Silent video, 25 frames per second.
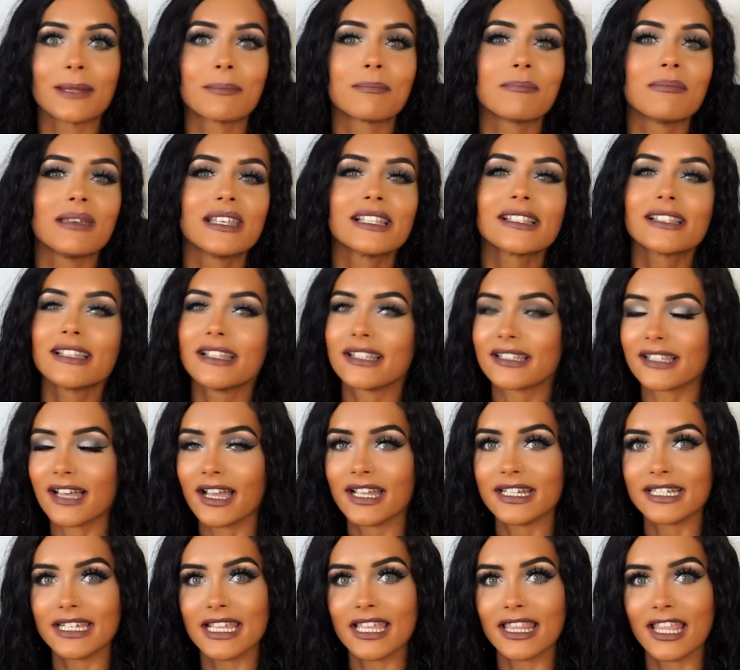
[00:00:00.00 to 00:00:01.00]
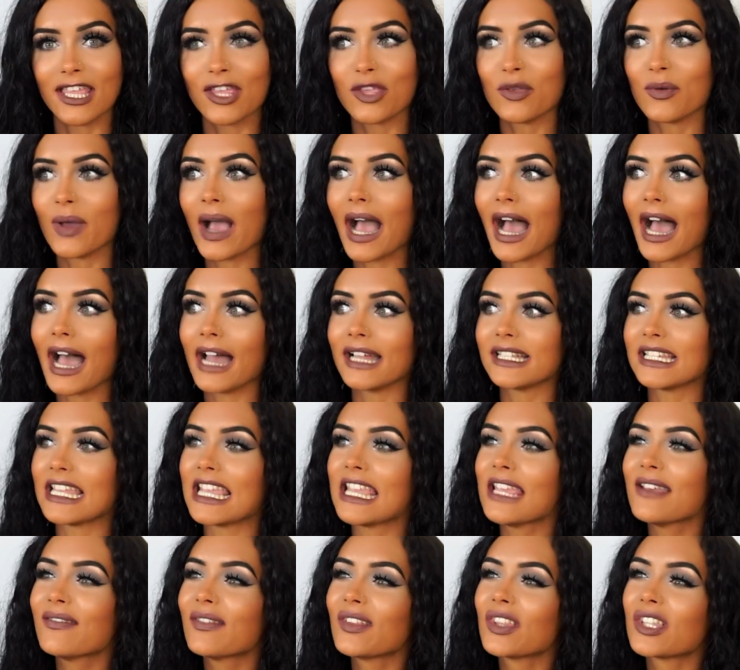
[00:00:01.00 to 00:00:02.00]
the business idea that you had,
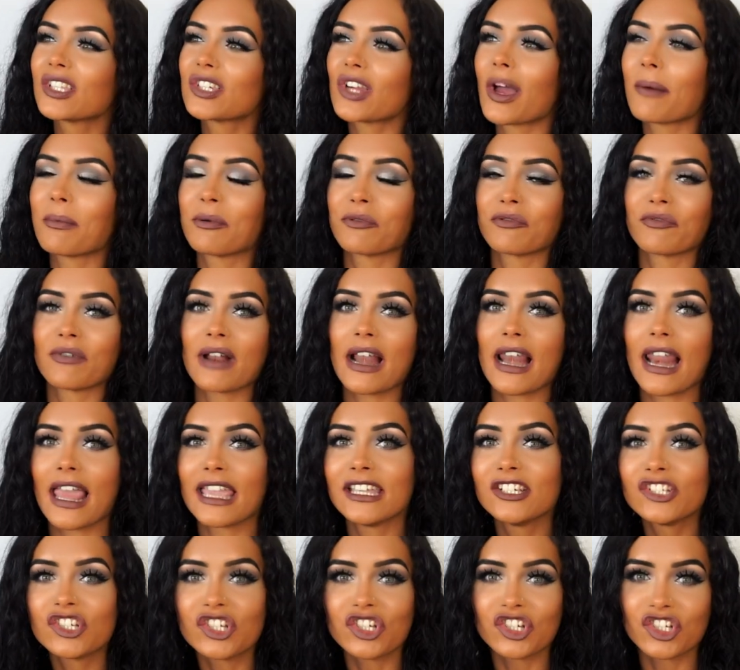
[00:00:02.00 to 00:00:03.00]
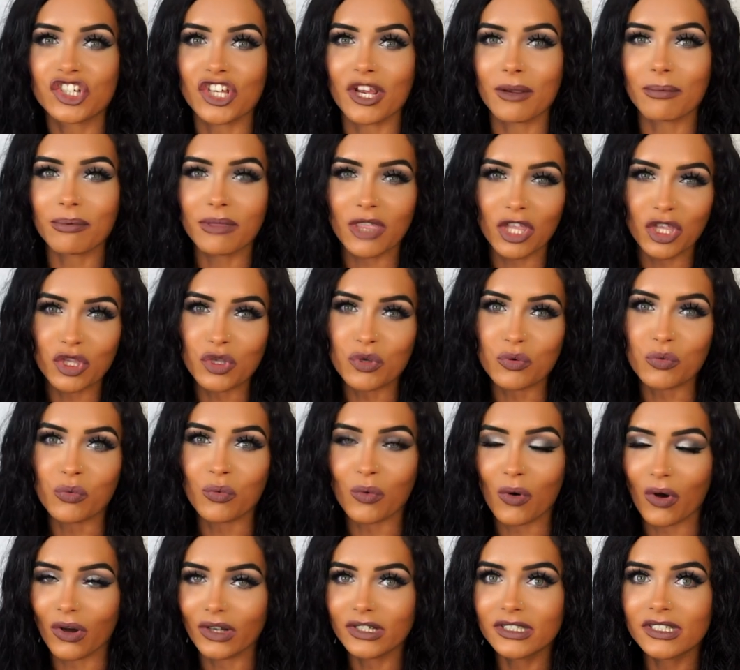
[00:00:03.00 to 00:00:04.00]
even the type of relationship that you
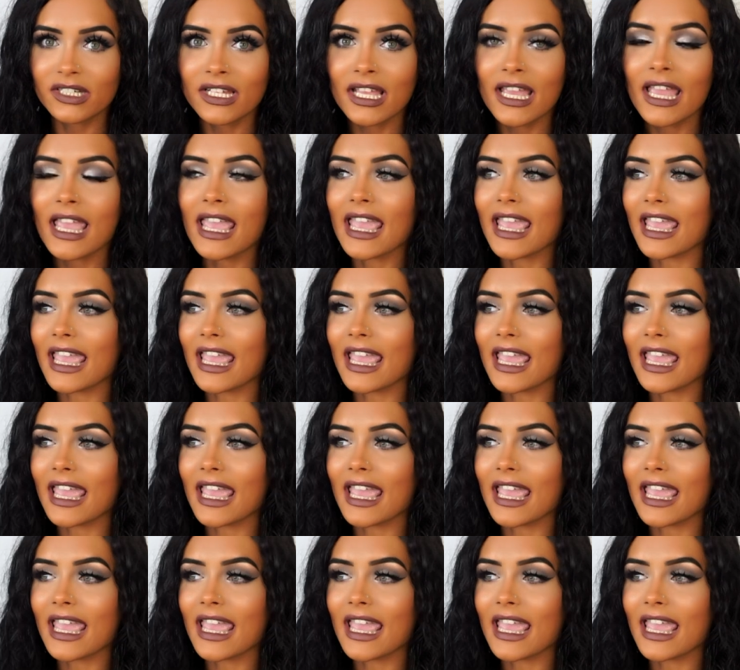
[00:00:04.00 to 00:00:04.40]
want,